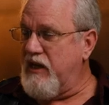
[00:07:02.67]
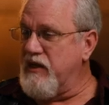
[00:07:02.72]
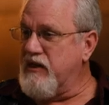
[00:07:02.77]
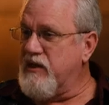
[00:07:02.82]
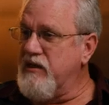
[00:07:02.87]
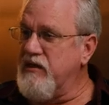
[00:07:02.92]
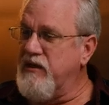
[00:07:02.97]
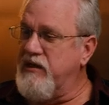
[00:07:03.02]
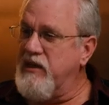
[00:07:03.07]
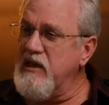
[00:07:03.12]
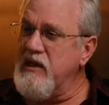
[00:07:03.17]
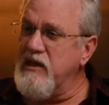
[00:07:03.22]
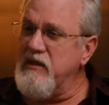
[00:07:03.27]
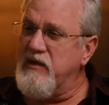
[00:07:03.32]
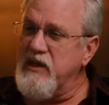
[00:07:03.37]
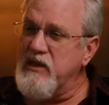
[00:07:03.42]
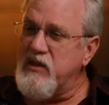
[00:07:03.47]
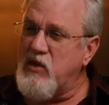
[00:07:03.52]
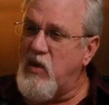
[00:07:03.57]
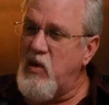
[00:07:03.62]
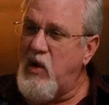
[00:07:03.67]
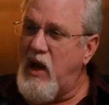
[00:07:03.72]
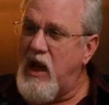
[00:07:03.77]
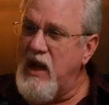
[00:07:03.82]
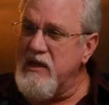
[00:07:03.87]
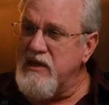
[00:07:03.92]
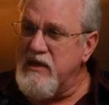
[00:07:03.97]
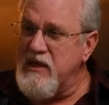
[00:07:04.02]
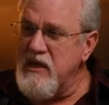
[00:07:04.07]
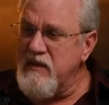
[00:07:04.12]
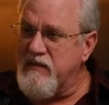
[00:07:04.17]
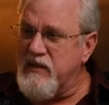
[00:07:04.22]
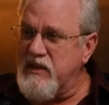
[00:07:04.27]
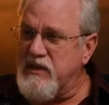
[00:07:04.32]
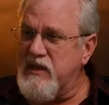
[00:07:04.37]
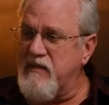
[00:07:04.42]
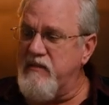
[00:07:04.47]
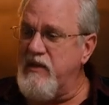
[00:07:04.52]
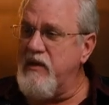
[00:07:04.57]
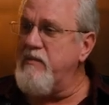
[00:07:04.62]
Because this whole idea of
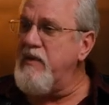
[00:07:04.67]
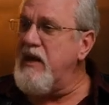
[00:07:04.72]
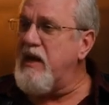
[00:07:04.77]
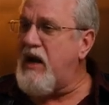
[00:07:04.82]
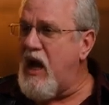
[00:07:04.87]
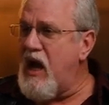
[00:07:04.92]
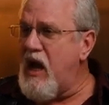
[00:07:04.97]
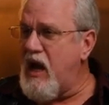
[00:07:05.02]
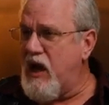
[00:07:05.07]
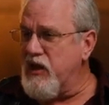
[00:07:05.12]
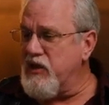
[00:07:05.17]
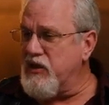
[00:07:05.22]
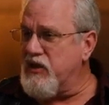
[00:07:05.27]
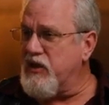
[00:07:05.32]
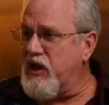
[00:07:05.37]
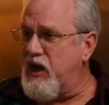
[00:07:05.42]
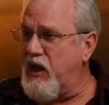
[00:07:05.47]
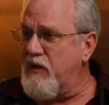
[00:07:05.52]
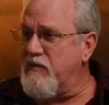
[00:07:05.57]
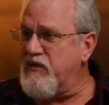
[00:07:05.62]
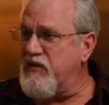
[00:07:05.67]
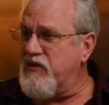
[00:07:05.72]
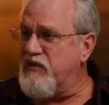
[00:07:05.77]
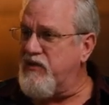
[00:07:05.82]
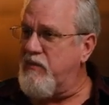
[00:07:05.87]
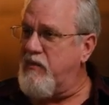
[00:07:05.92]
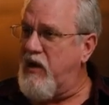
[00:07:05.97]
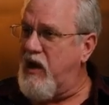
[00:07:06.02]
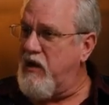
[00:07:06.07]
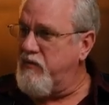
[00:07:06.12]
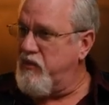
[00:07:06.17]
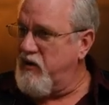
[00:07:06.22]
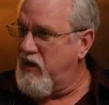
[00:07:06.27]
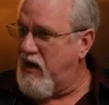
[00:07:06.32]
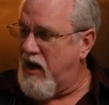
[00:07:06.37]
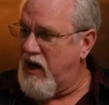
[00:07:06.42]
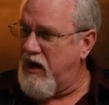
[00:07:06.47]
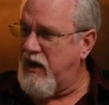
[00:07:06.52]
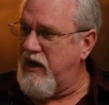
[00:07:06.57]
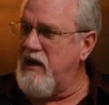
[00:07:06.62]
the 7, the Mi'raj, comes from
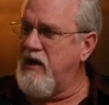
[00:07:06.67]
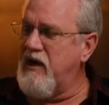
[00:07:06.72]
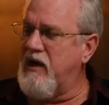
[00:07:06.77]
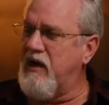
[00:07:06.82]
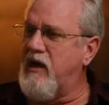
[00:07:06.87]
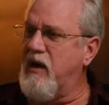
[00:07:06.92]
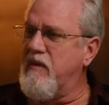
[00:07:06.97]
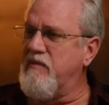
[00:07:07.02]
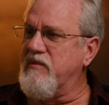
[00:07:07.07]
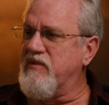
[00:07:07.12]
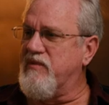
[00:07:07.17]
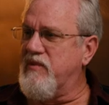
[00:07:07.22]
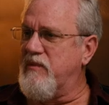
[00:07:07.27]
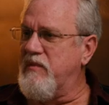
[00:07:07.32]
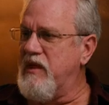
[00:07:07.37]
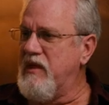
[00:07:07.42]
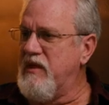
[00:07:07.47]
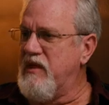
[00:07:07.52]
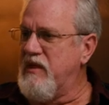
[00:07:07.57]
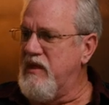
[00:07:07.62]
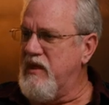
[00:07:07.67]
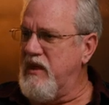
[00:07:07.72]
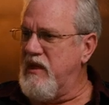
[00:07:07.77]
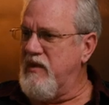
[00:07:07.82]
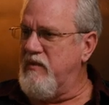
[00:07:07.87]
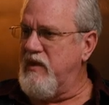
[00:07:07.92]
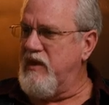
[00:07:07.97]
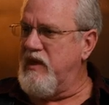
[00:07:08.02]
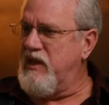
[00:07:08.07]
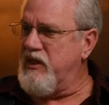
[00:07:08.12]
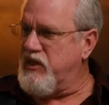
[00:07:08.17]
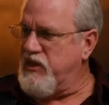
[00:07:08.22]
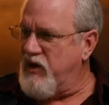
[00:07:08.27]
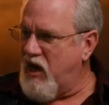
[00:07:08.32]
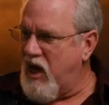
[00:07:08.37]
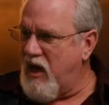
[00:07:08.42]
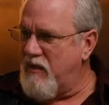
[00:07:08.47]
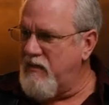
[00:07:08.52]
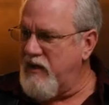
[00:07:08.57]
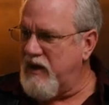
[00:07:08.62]
Al-Bukhari, it comes from Ibn
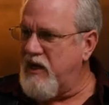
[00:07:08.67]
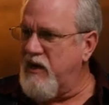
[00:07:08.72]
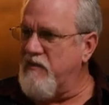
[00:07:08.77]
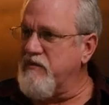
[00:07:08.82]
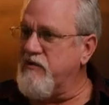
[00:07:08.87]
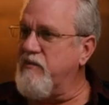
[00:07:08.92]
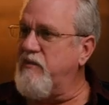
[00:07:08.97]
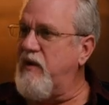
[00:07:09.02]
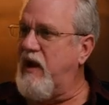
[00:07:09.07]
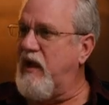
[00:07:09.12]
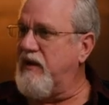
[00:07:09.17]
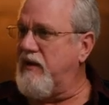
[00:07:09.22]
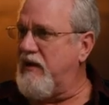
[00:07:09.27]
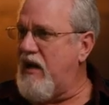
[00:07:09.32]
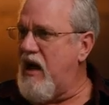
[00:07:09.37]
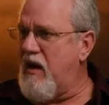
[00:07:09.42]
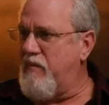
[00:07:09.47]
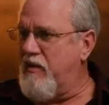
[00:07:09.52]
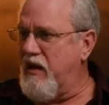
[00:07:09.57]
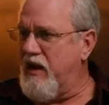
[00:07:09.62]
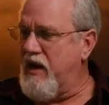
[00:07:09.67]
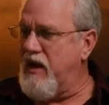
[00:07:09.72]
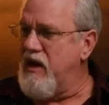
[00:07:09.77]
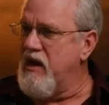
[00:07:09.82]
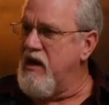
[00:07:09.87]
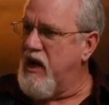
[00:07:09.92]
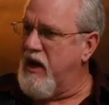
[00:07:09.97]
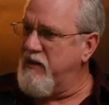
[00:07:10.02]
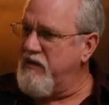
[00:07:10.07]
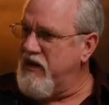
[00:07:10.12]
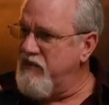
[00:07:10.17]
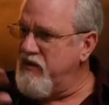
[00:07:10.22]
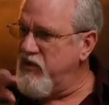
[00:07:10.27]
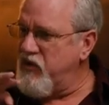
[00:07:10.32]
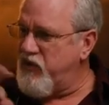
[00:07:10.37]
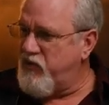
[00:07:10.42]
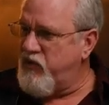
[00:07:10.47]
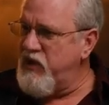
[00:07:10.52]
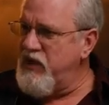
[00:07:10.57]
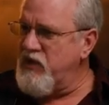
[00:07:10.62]
Hisham, it comes from Al-Tabari. I'm giving
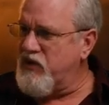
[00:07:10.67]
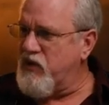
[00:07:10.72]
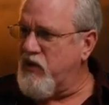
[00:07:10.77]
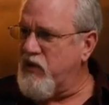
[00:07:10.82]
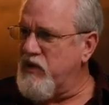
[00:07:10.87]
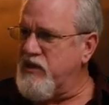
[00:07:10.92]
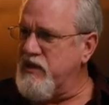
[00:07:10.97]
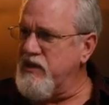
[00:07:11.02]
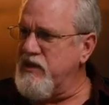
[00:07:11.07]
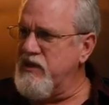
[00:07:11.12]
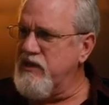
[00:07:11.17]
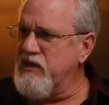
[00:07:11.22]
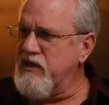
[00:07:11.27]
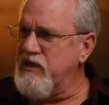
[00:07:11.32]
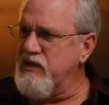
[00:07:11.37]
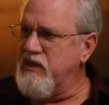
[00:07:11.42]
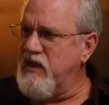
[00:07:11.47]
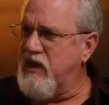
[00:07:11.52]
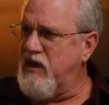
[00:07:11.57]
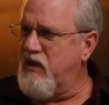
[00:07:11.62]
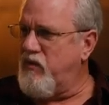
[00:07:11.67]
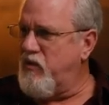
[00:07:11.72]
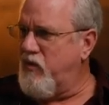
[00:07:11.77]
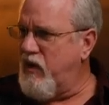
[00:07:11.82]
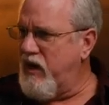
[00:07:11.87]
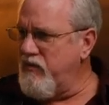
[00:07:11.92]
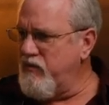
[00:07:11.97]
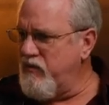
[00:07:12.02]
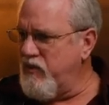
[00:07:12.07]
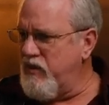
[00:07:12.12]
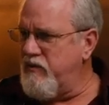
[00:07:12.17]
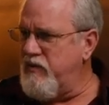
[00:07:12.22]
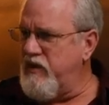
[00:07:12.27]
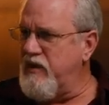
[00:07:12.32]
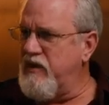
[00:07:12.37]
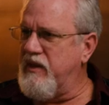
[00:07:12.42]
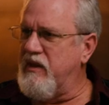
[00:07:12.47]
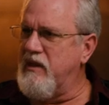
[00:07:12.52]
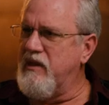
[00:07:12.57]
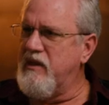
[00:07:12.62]
you 3 sources. One would
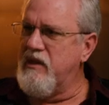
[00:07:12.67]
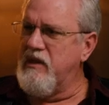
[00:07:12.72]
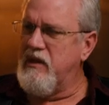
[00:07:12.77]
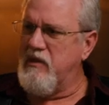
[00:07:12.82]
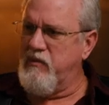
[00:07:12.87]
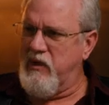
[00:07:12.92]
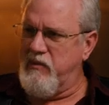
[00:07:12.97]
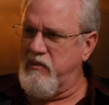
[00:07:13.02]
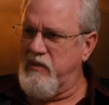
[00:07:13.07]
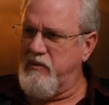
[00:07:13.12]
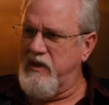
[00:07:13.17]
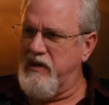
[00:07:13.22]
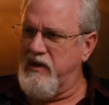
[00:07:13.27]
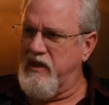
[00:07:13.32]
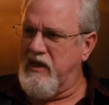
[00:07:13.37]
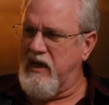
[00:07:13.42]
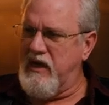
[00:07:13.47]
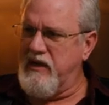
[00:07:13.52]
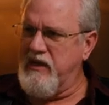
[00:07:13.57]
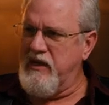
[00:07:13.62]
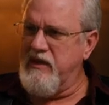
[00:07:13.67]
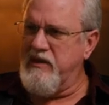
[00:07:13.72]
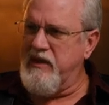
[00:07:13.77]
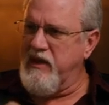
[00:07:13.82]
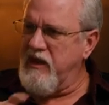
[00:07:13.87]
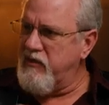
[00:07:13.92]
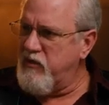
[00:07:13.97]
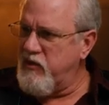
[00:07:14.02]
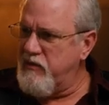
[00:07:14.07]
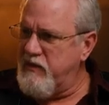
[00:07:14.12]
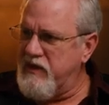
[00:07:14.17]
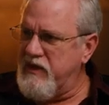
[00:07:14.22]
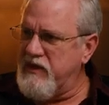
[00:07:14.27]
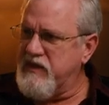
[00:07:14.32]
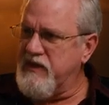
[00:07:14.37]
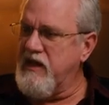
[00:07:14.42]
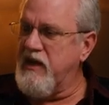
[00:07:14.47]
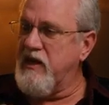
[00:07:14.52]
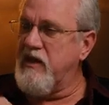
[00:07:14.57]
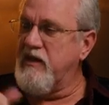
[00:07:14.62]
be the Hadith, the other would be the
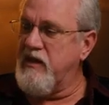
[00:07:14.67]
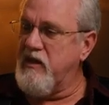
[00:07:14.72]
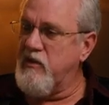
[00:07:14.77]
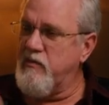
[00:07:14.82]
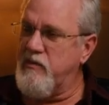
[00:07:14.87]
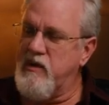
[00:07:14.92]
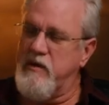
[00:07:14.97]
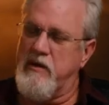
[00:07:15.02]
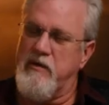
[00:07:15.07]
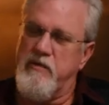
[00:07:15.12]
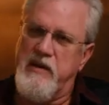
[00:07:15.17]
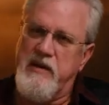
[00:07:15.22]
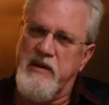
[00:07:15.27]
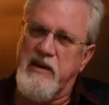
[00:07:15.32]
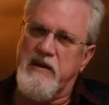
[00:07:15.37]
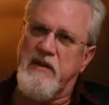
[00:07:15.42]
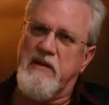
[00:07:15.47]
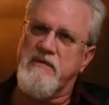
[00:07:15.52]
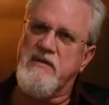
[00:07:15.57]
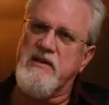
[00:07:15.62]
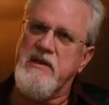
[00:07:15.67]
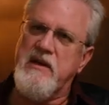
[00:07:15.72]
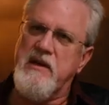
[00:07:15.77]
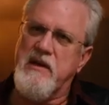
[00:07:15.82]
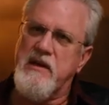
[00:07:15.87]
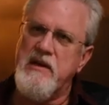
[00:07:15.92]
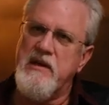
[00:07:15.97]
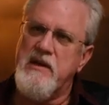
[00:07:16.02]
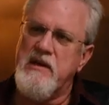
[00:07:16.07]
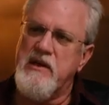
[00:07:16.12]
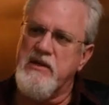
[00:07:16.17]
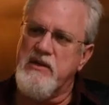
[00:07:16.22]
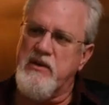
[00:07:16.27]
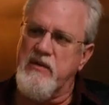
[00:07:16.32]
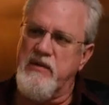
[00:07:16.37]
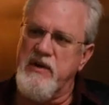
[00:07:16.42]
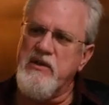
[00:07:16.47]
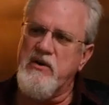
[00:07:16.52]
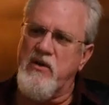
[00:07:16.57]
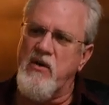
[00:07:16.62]
Sirah, the other would be the Tafsir.
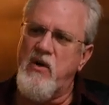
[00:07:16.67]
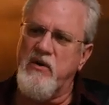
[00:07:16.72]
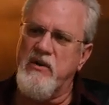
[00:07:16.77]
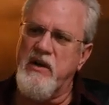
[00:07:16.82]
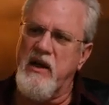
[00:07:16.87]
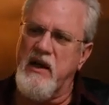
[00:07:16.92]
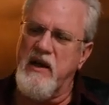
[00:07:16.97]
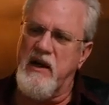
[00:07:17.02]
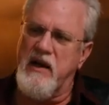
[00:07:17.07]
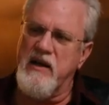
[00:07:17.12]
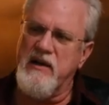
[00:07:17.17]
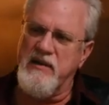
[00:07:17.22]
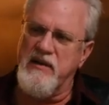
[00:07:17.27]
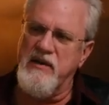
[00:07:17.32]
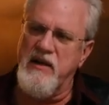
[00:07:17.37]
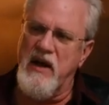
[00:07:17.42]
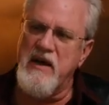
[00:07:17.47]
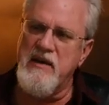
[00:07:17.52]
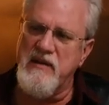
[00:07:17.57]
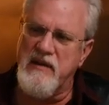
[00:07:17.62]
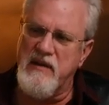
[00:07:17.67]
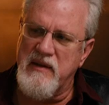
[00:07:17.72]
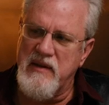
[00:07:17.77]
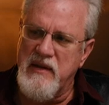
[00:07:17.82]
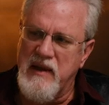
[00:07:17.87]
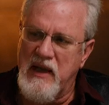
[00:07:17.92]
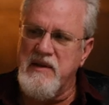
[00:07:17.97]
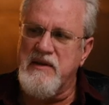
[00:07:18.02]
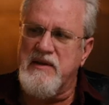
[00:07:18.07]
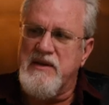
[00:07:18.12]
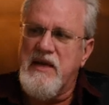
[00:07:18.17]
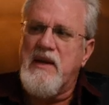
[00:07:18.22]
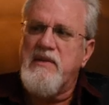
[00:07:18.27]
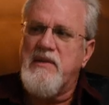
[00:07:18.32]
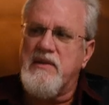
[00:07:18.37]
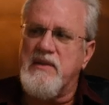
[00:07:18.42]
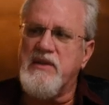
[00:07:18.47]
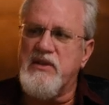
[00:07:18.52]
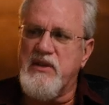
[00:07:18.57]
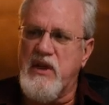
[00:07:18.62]
So these are all 9th and
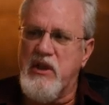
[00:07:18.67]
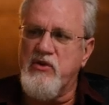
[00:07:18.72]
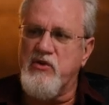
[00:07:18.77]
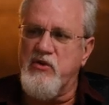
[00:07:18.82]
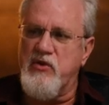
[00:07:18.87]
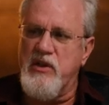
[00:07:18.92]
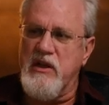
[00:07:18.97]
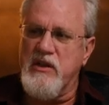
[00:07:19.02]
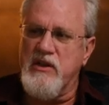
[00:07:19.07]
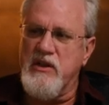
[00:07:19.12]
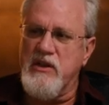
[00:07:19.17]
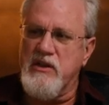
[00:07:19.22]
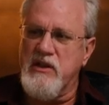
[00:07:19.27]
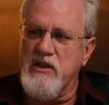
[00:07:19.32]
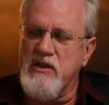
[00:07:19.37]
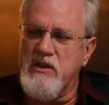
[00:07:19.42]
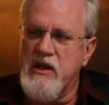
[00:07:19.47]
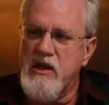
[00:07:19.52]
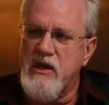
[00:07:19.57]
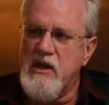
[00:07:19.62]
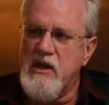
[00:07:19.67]
10th century editions.